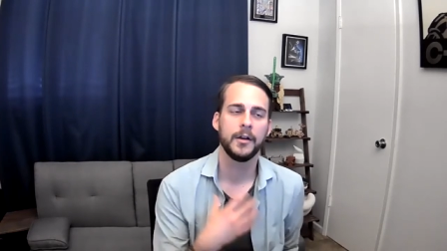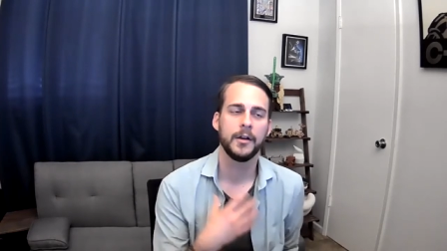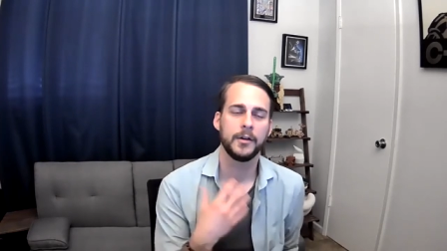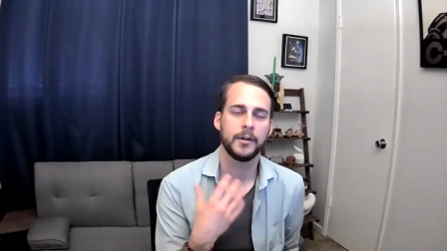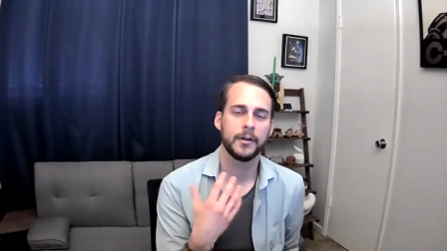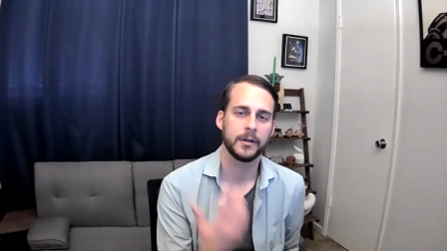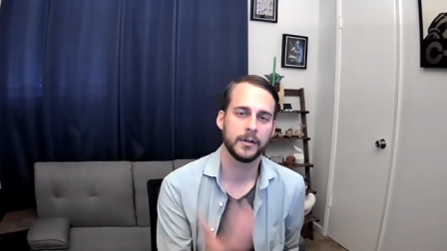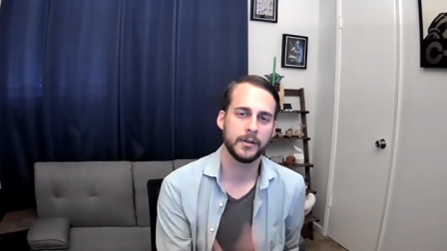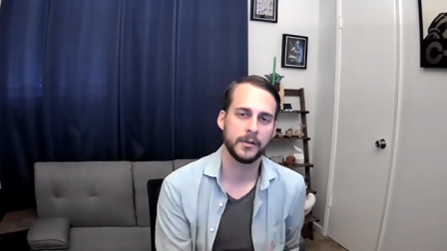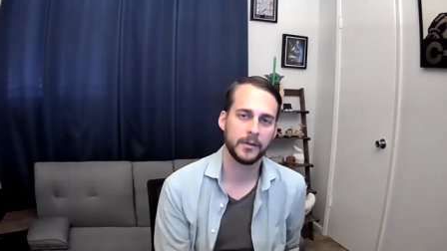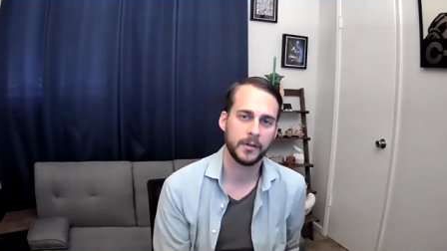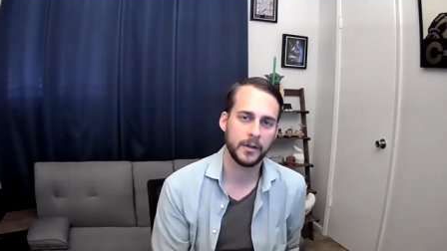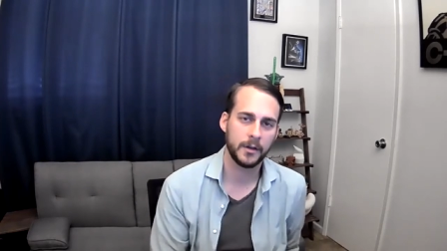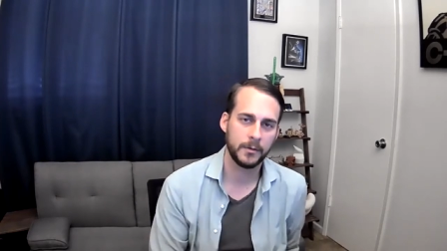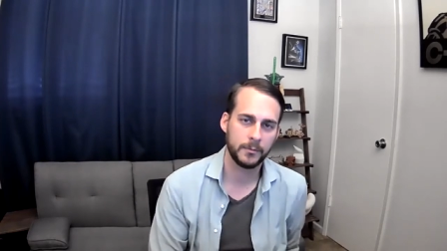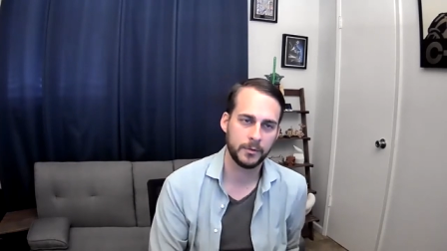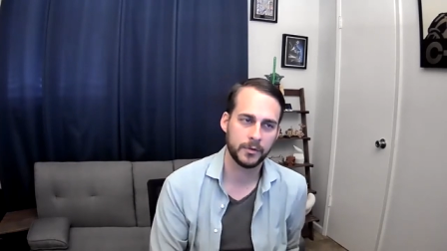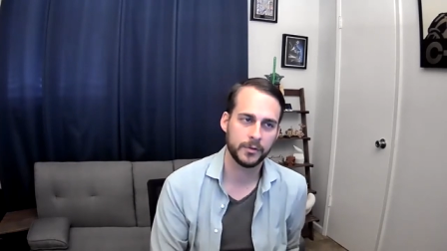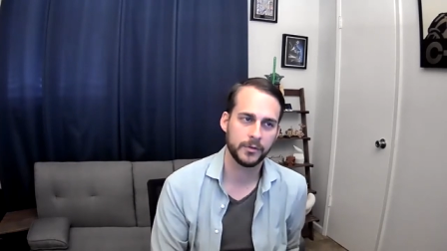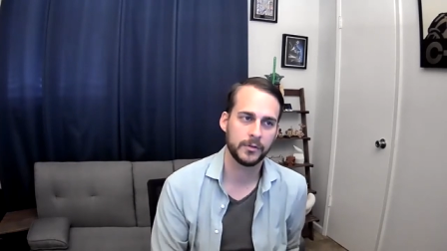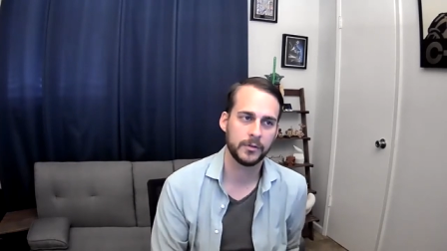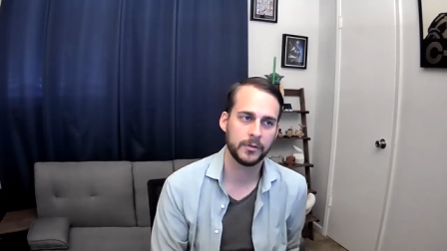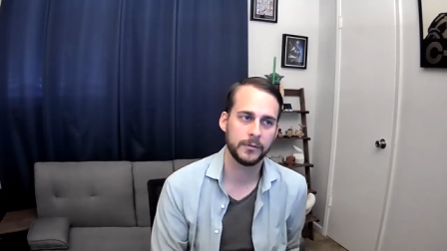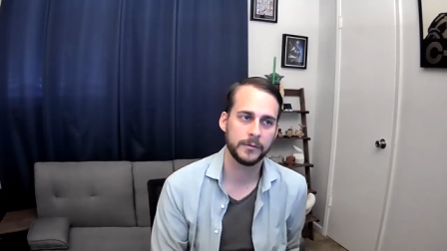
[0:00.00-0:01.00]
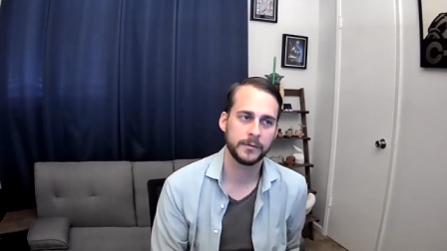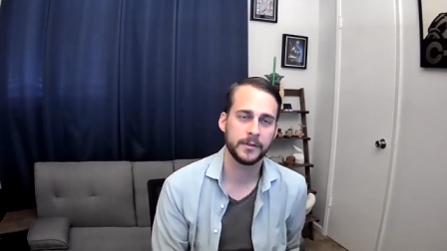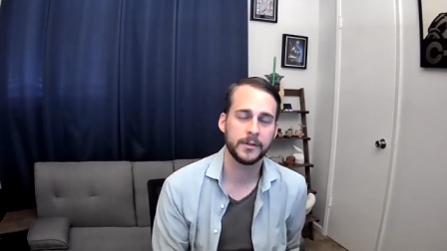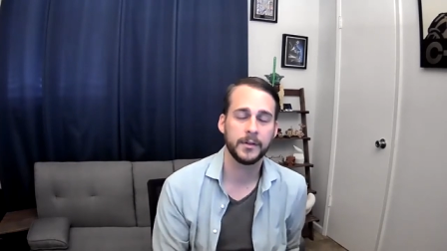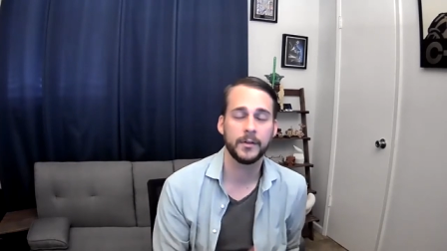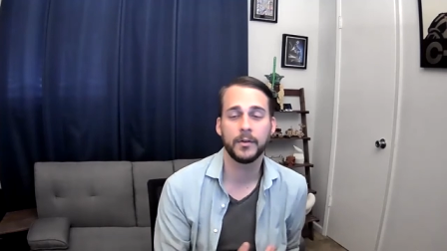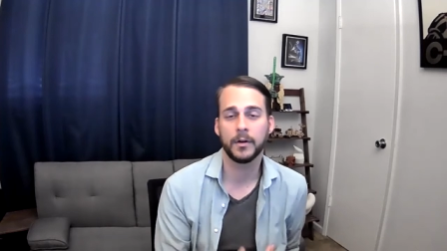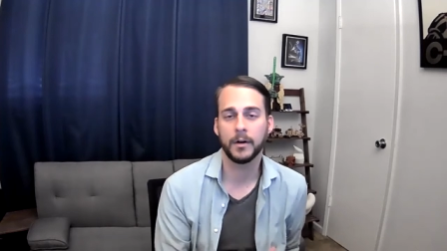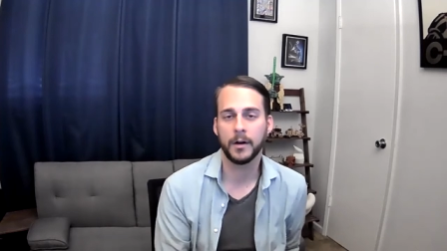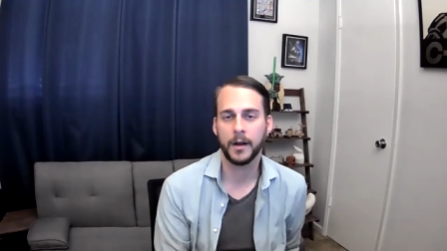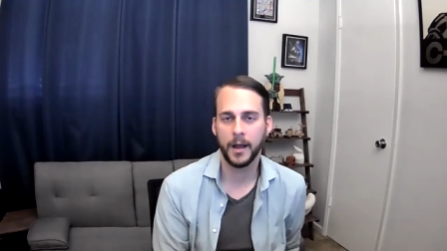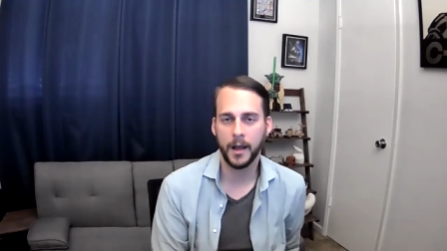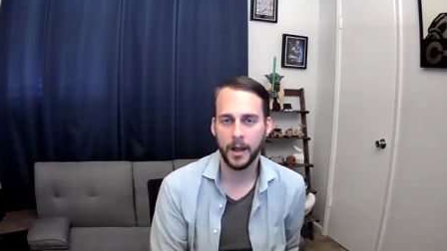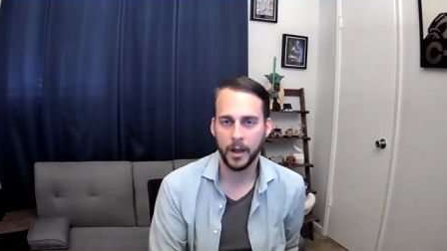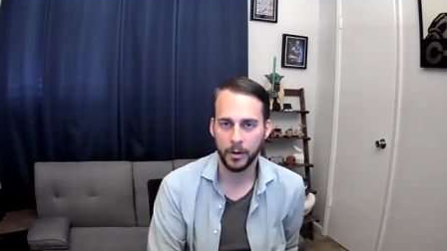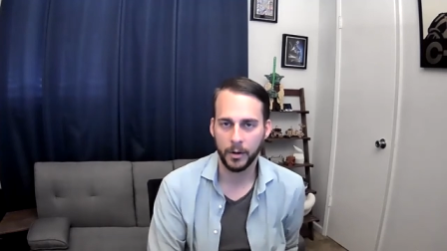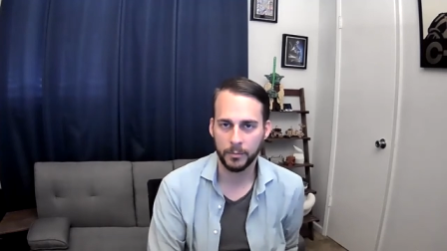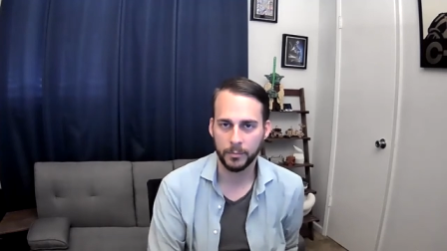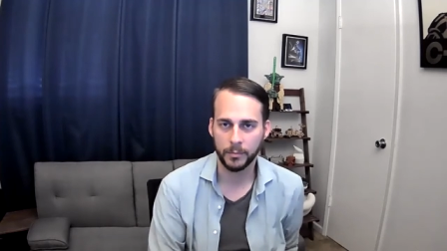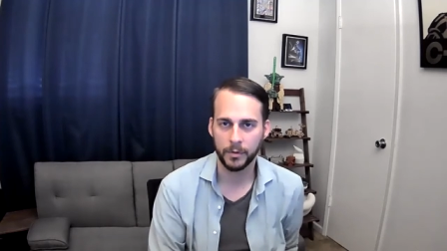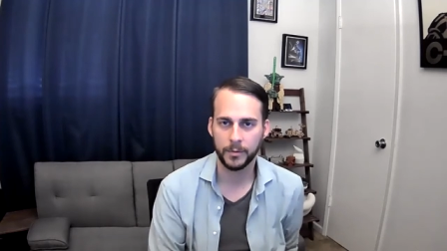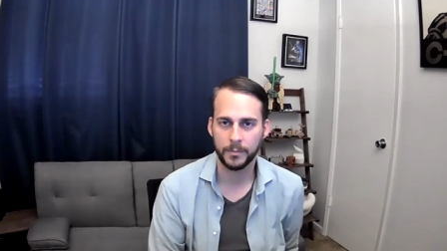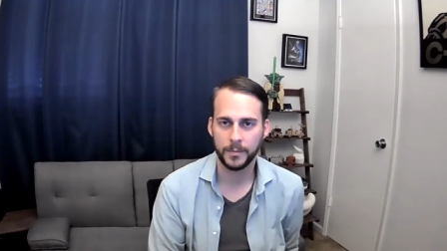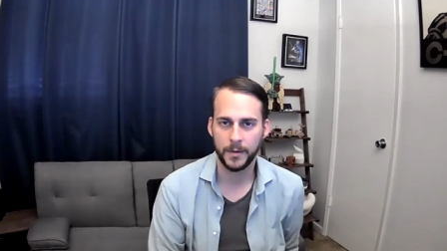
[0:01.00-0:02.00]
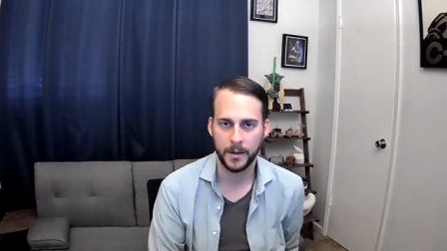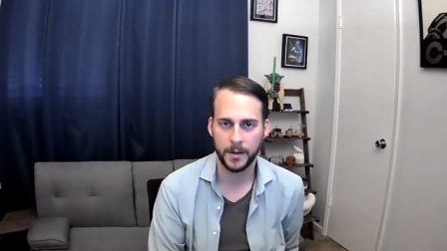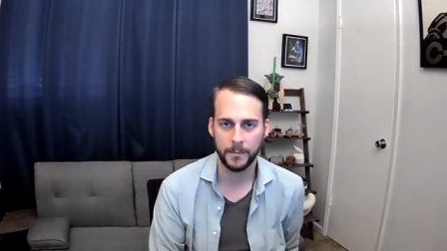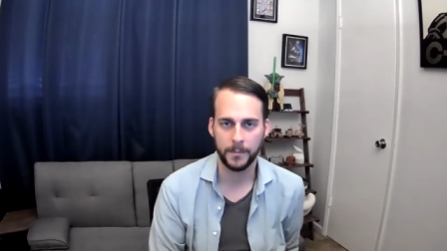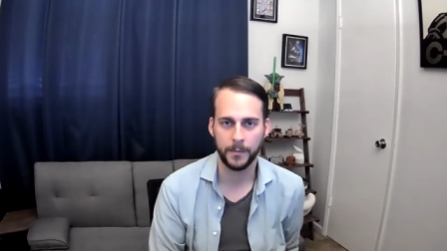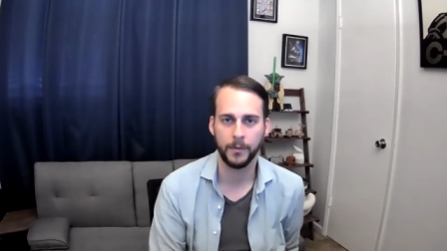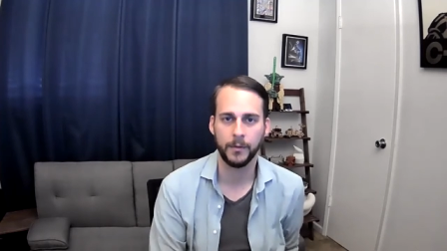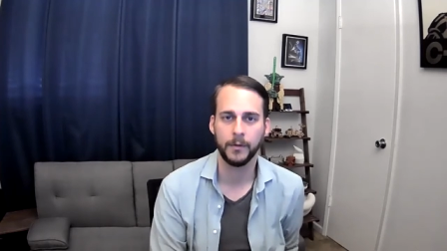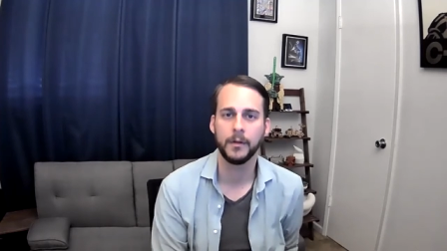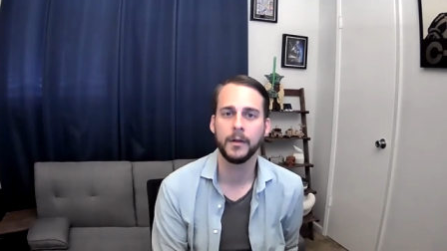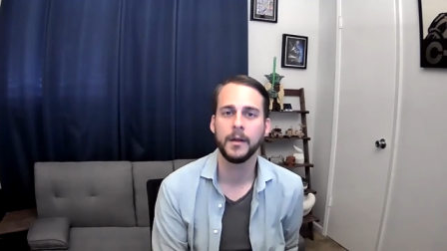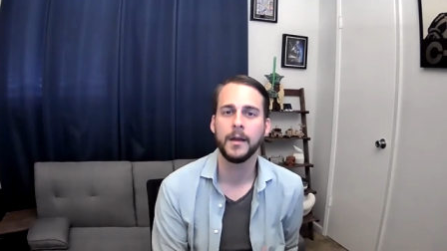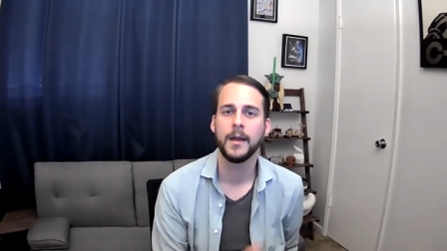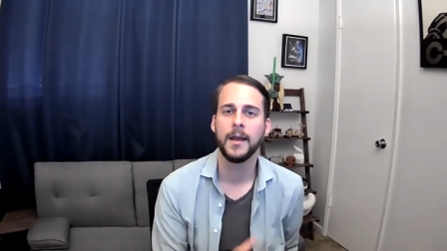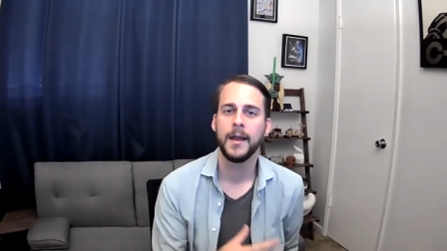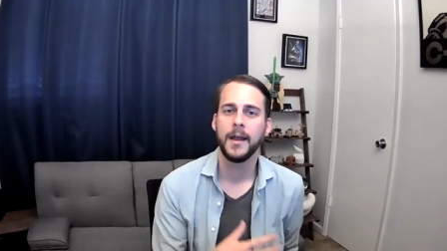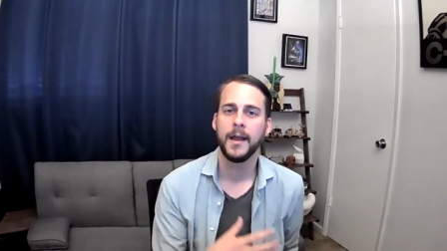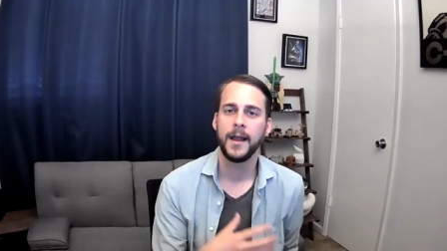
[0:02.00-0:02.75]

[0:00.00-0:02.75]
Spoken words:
you're going to sell more services, you're going to help more people,